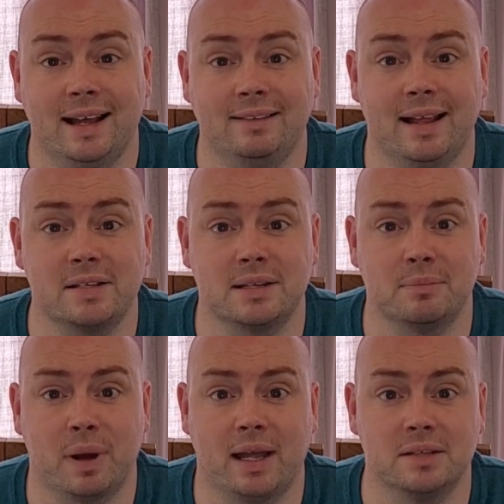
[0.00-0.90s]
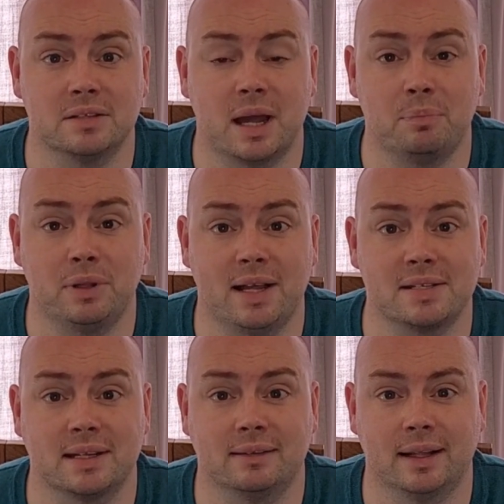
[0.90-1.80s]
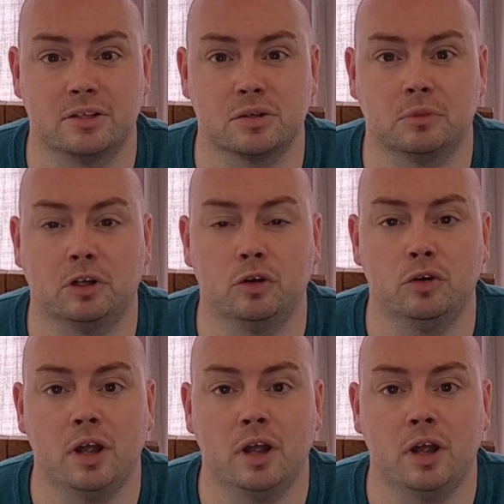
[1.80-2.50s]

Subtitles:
elastic bands, a plastic lid, some glue,